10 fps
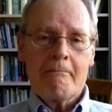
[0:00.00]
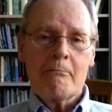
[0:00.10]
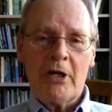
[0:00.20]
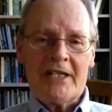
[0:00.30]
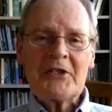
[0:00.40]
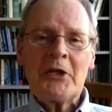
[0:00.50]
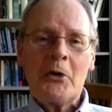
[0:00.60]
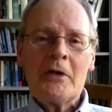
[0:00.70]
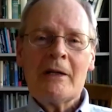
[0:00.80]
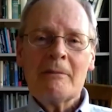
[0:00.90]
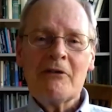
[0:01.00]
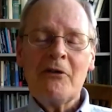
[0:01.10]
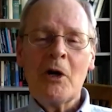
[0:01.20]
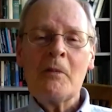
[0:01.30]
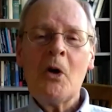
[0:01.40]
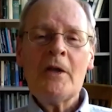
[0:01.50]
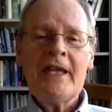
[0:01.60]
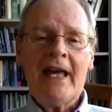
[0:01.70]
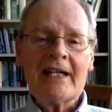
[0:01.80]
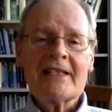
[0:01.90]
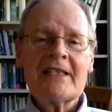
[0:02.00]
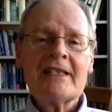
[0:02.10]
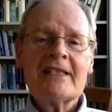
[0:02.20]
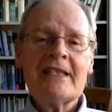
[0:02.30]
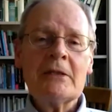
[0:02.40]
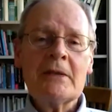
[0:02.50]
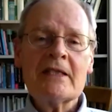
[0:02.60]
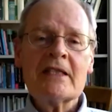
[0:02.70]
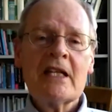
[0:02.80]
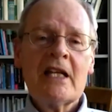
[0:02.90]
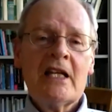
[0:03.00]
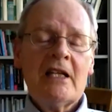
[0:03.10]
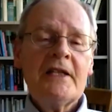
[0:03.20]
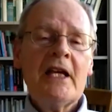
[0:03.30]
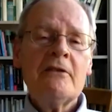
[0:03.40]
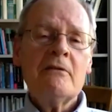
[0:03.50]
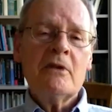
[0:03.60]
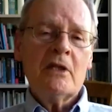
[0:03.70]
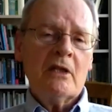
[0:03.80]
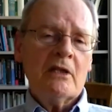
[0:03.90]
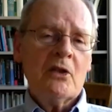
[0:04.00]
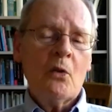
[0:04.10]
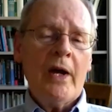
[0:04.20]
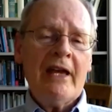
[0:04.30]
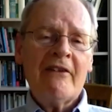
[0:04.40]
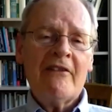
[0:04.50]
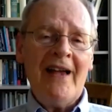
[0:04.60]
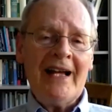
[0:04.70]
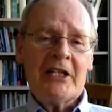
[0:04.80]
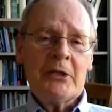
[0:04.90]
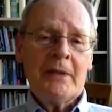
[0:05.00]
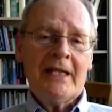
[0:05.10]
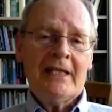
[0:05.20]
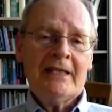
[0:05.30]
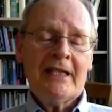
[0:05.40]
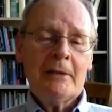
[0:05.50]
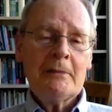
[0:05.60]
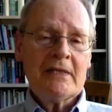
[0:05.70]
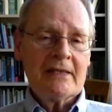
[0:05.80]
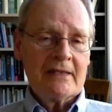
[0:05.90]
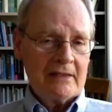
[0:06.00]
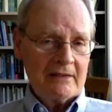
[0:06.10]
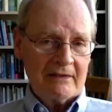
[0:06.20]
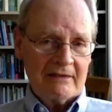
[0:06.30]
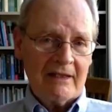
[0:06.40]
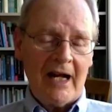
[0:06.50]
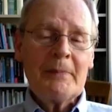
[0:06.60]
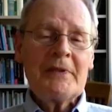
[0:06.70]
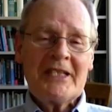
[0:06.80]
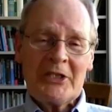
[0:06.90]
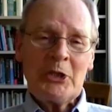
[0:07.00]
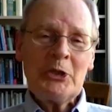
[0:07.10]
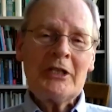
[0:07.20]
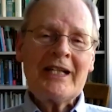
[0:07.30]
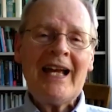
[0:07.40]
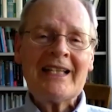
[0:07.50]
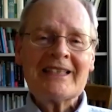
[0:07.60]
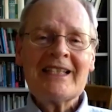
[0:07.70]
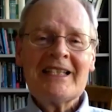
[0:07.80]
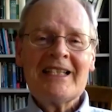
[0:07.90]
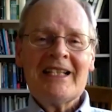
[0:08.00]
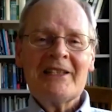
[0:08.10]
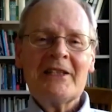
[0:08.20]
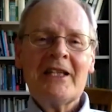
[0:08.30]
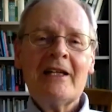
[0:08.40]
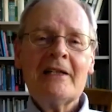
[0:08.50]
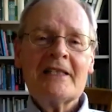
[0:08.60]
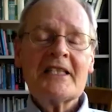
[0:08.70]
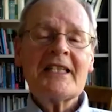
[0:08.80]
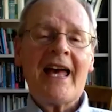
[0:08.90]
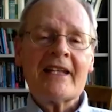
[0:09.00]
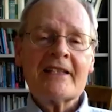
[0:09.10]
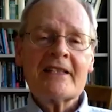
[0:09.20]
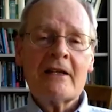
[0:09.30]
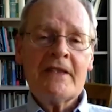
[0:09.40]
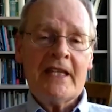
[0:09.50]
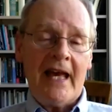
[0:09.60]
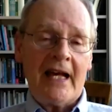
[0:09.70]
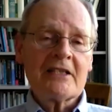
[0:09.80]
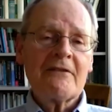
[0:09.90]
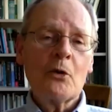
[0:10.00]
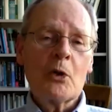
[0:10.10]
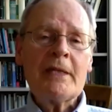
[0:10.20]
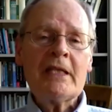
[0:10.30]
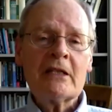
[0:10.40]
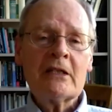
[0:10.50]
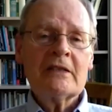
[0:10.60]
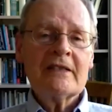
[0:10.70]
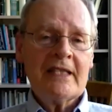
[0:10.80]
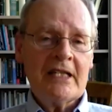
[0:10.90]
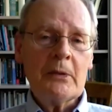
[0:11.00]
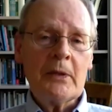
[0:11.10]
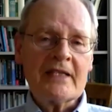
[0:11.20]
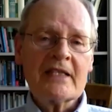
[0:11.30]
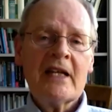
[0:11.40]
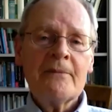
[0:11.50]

presto perform all the acts in the sequence. Then the way of evaluating them is compositional. Look at the status of the acts forming the sequence.